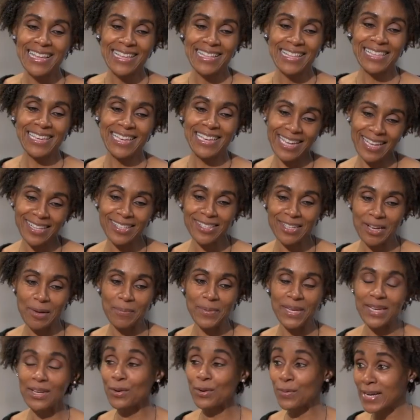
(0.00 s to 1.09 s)
the kids come
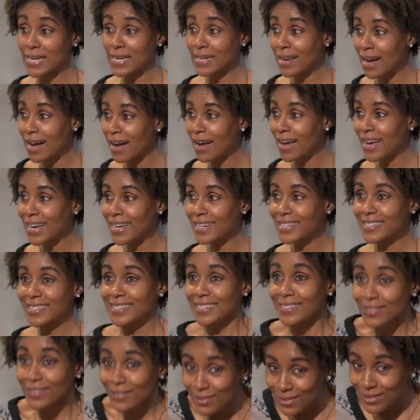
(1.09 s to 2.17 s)
in in grade nine,
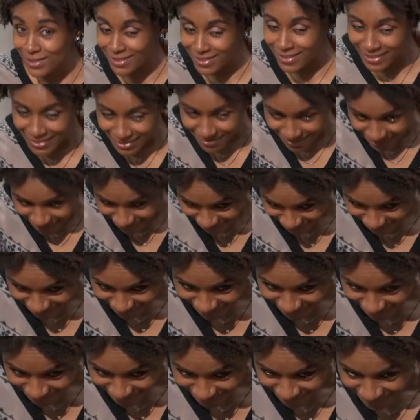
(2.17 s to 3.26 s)
and they're just like
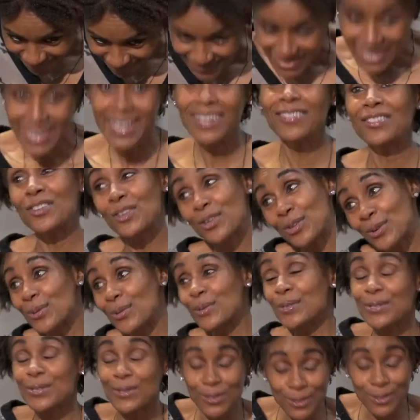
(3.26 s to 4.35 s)
and the
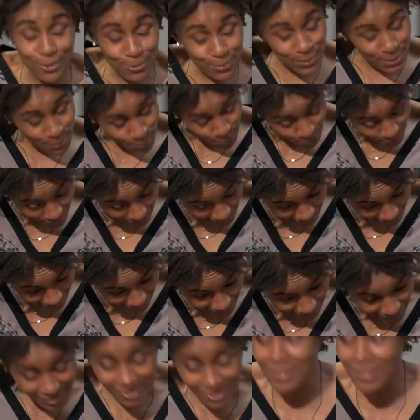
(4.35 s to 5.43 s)
girls are a little bit more like this